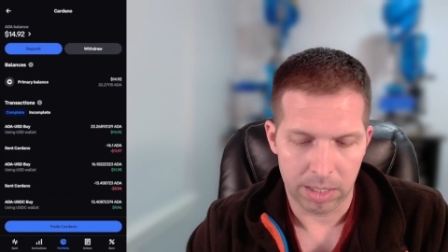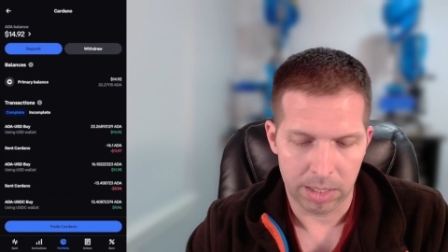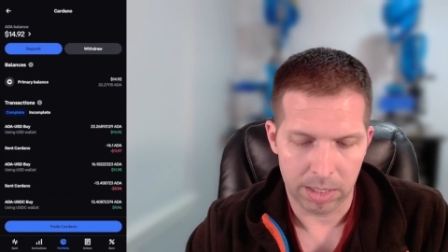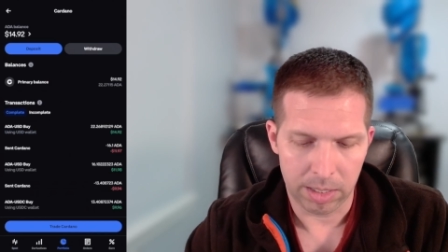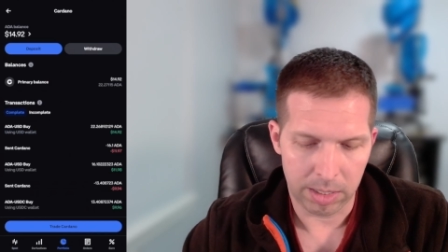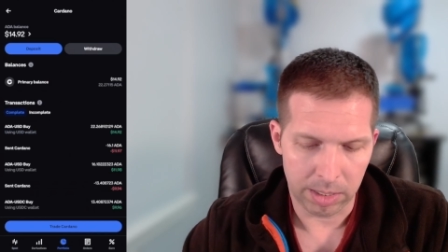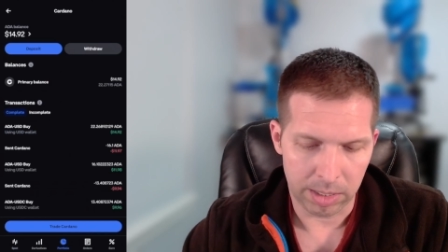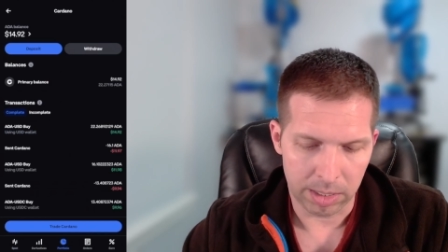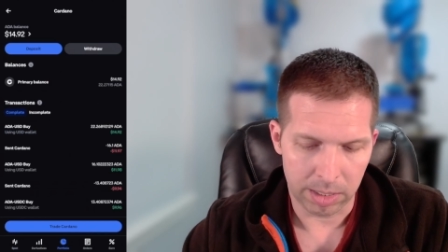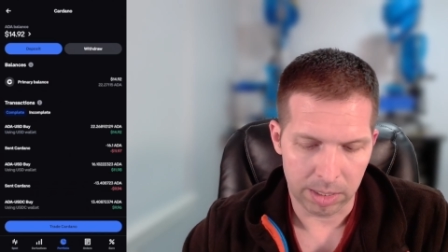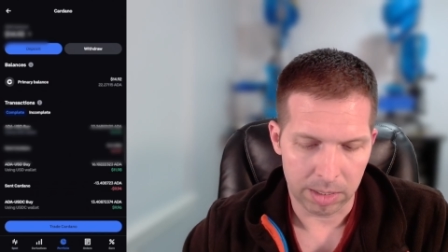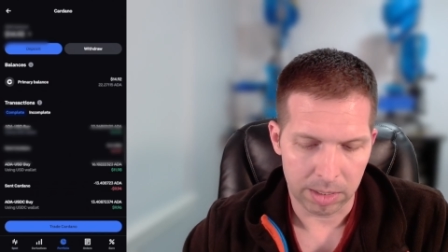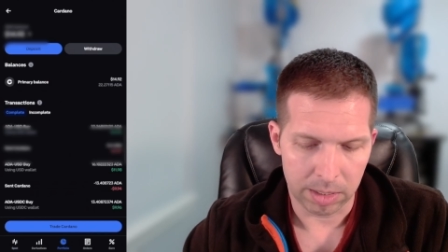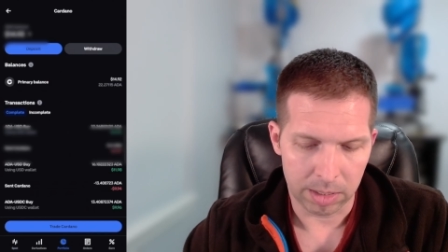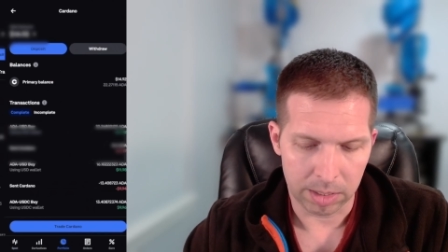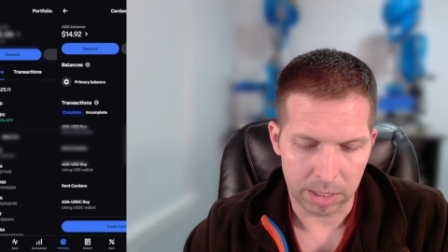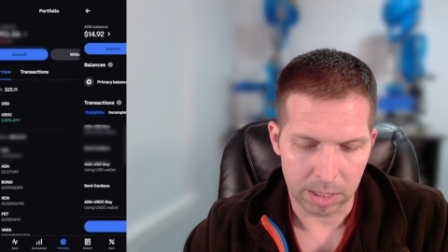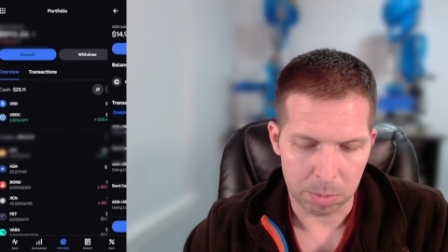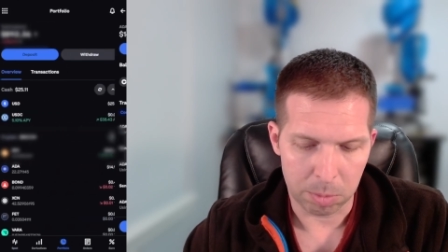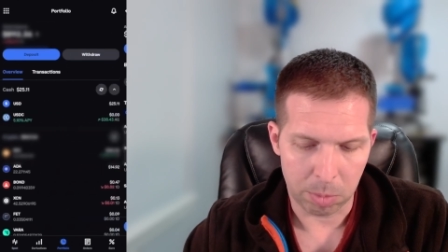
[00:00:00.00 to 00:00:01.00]
And
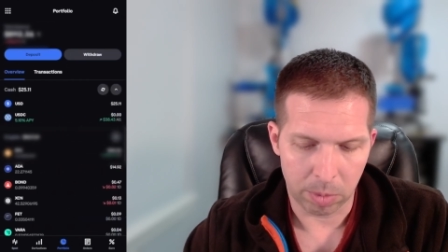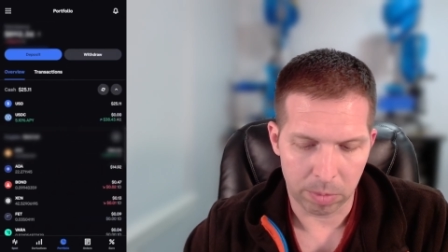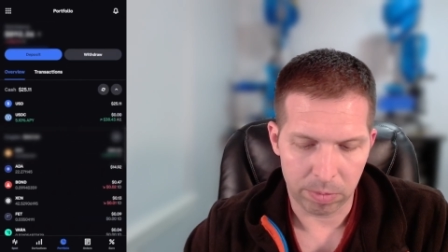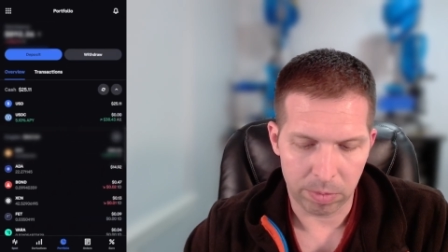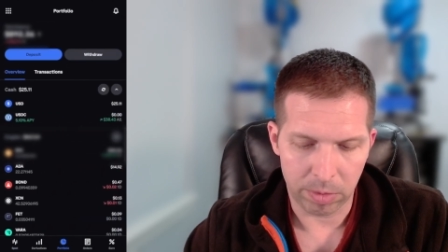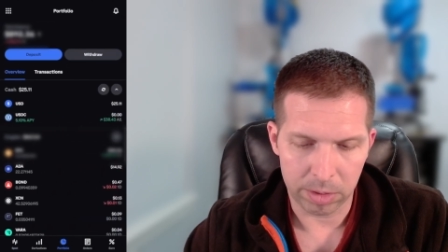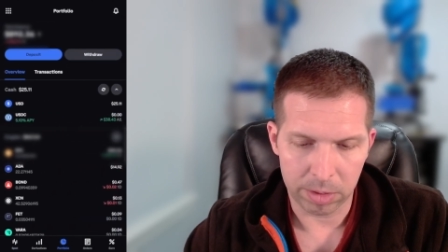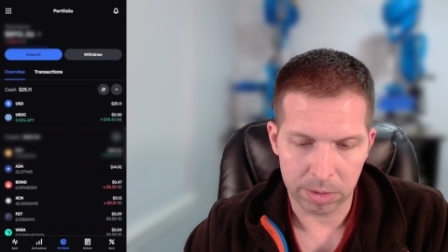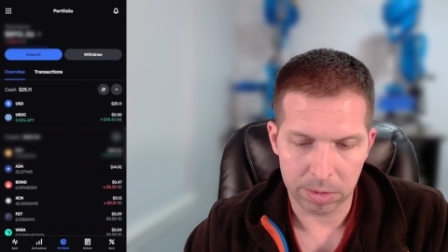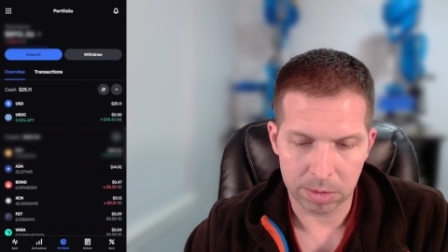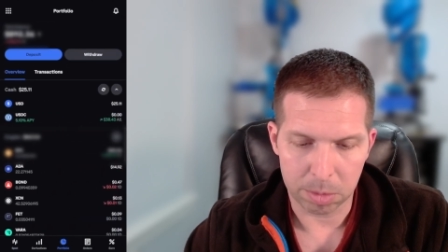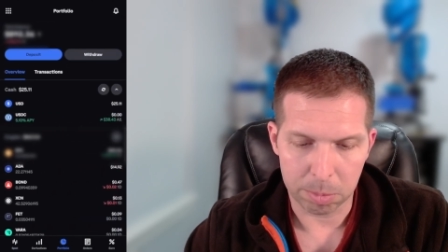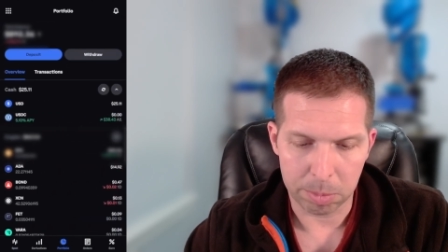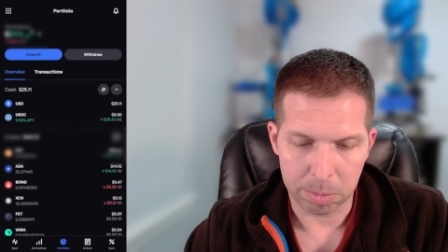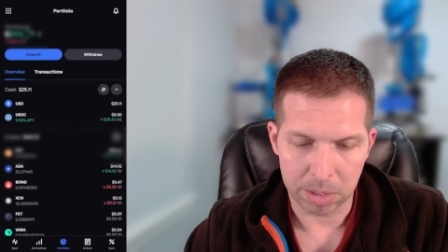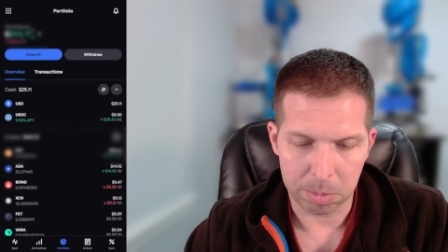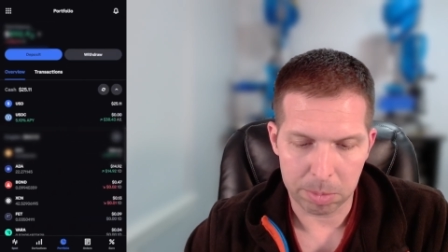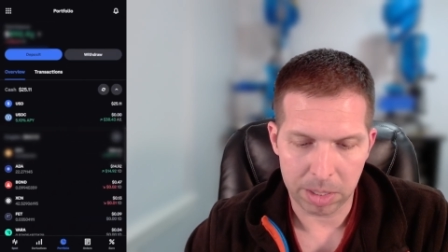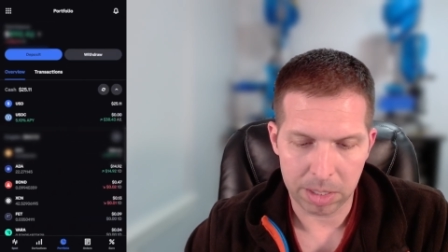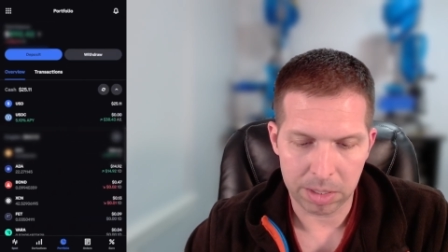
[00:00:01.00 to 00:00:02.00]
again, portfolio is the
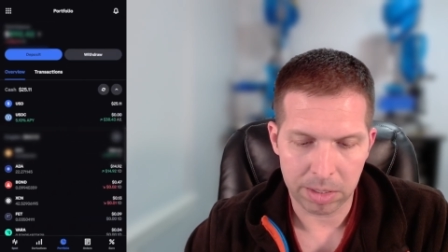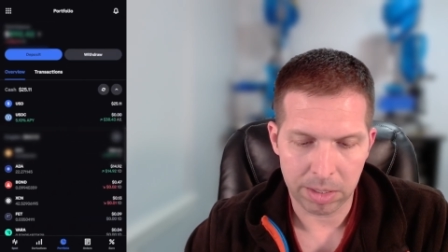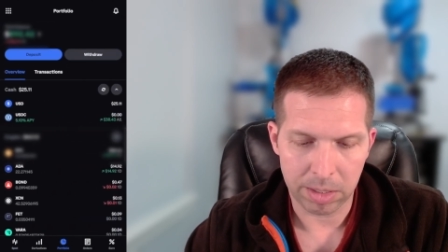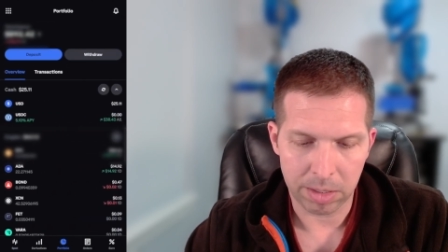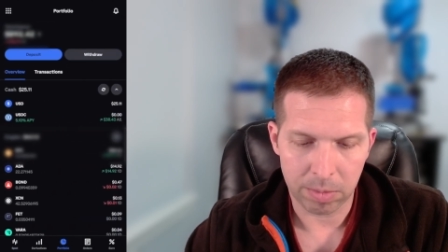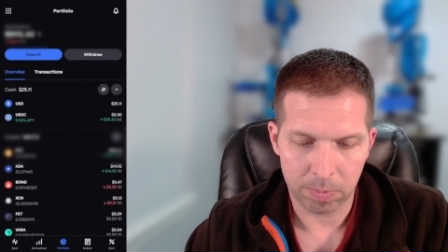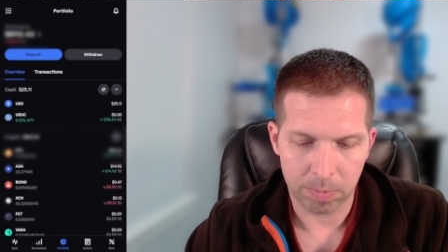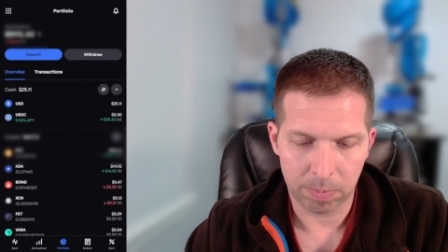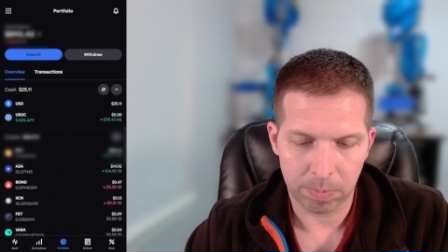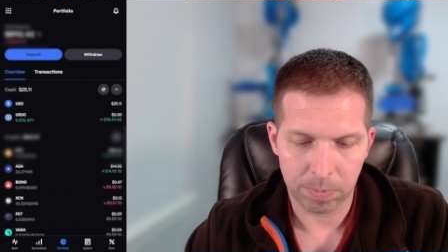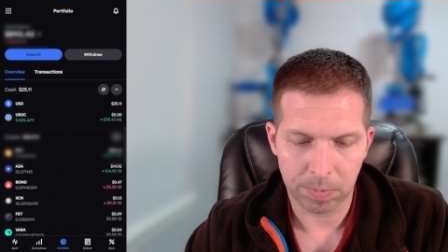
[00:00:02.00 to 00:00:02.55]
middle button here.